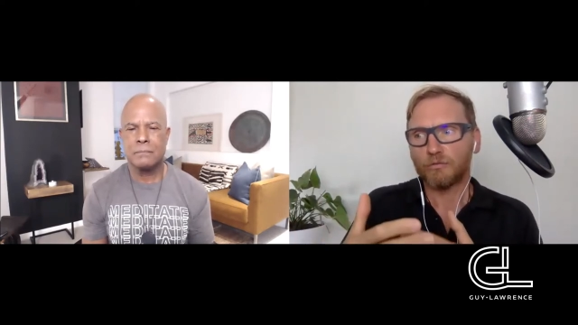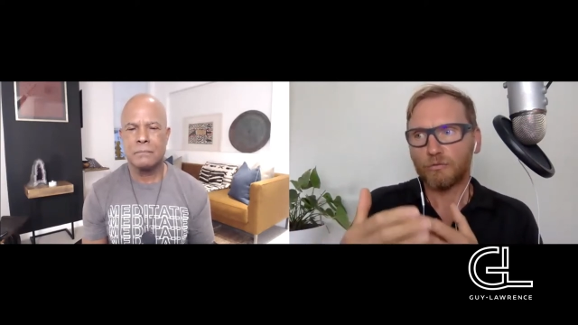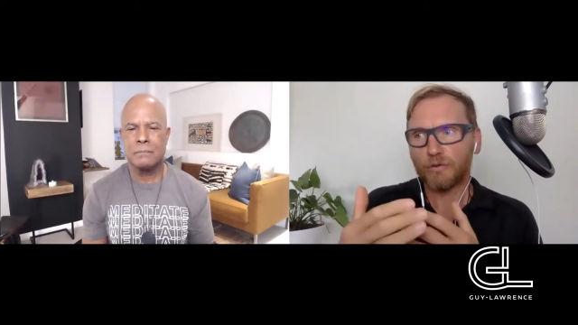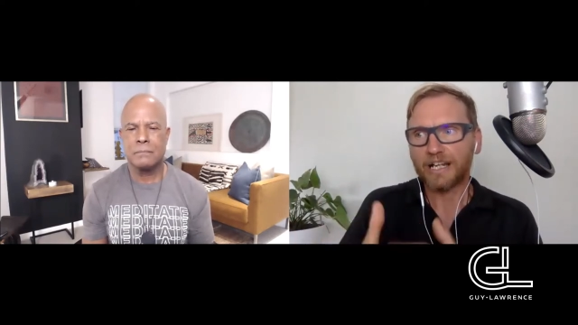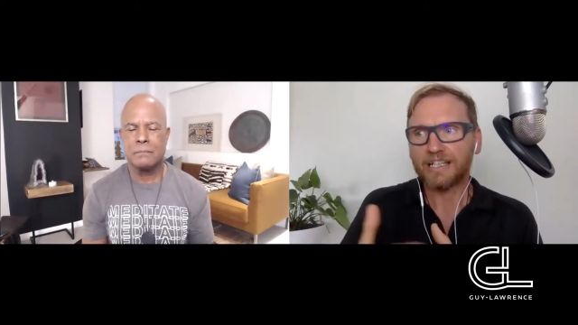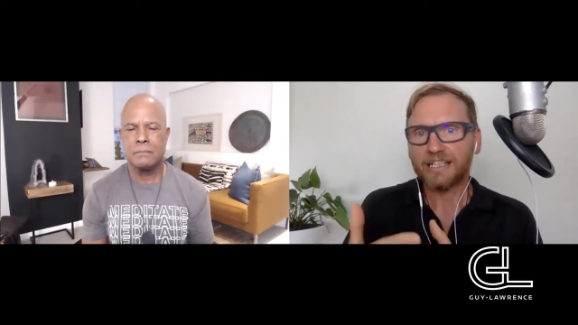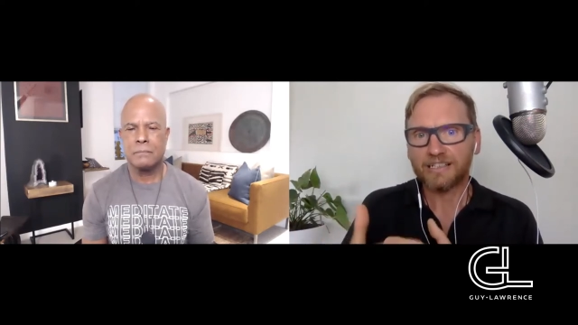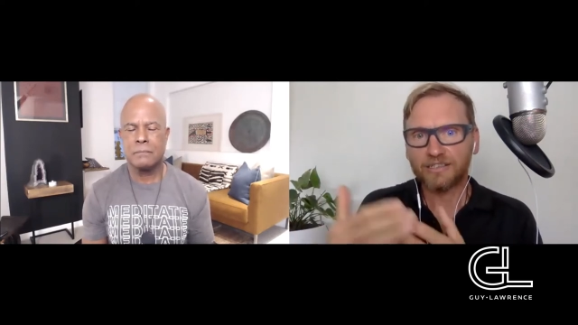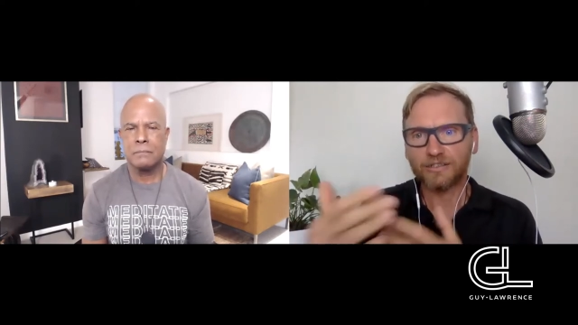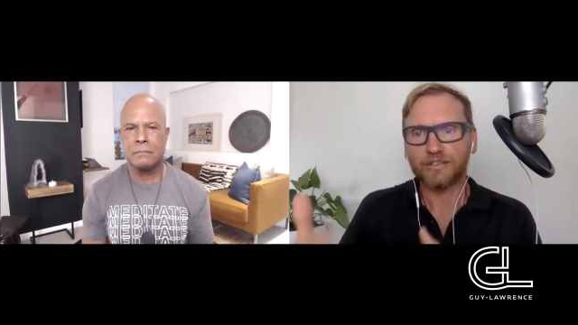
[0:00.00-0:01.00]
Speaker 1: ready
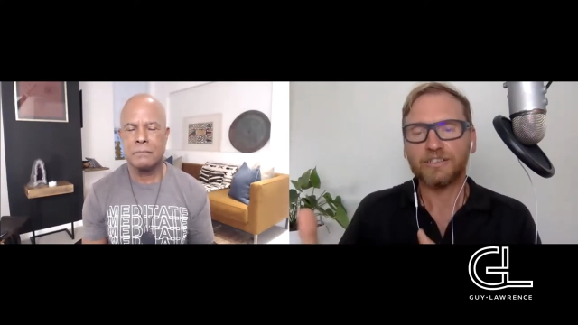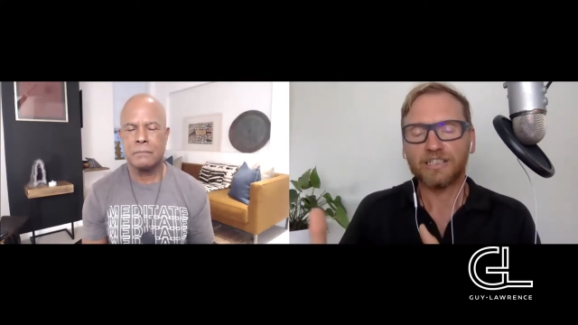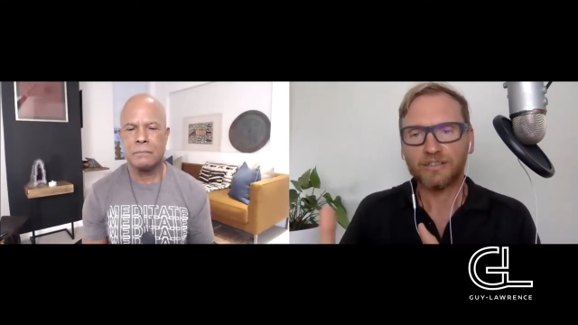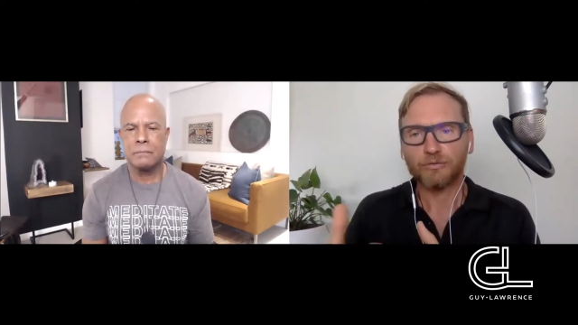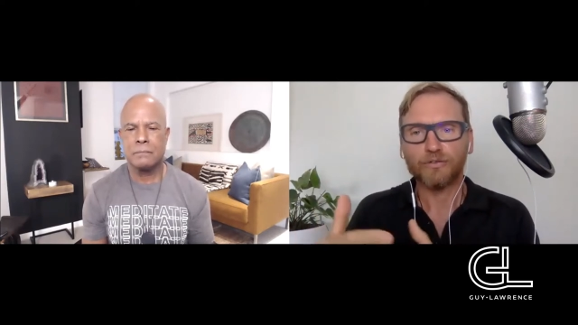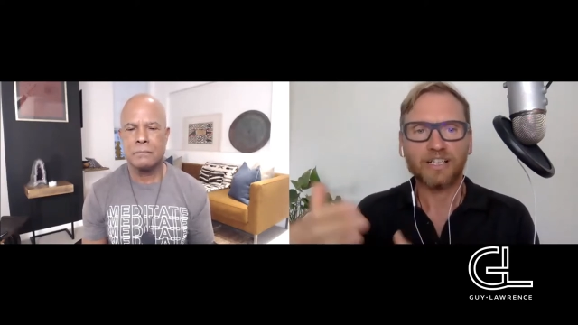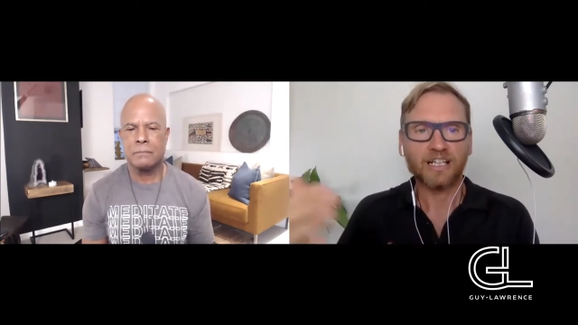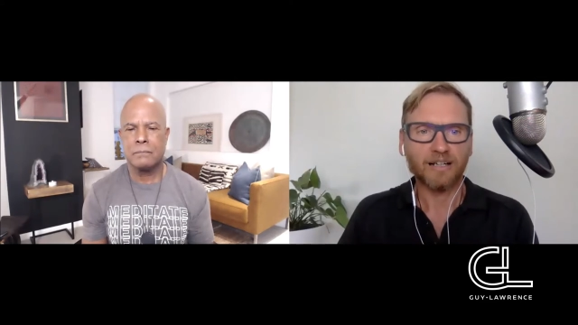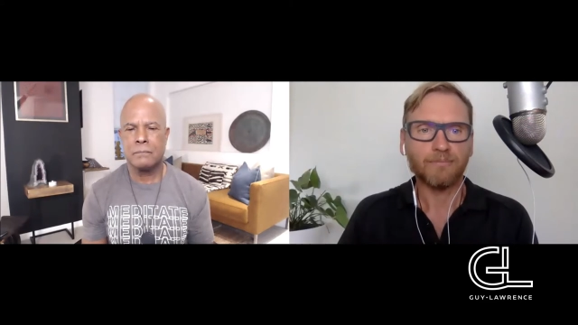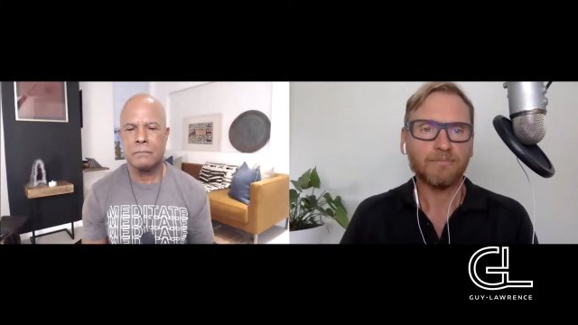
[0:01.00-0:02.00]
and searching to
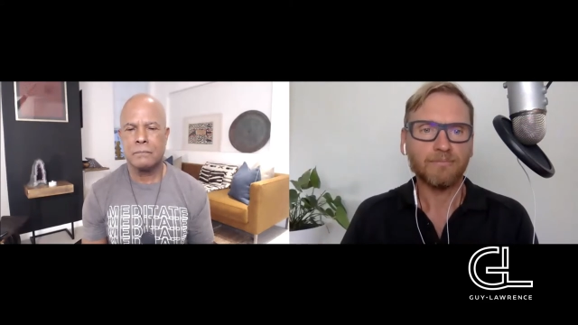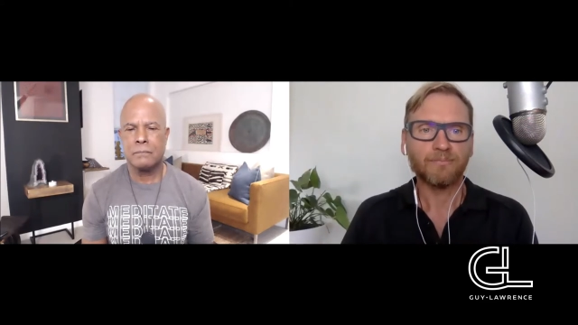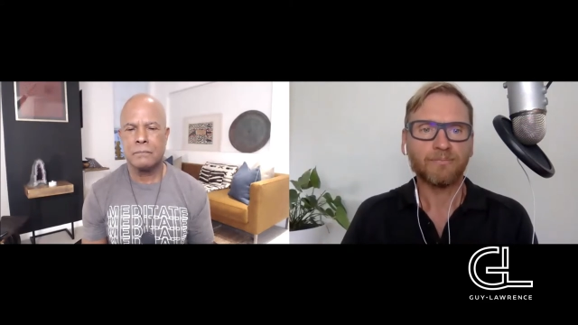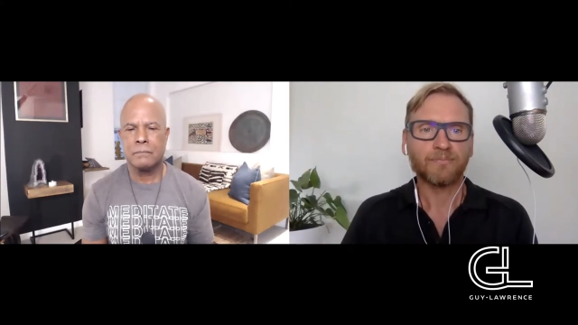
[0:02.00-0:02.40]
overcome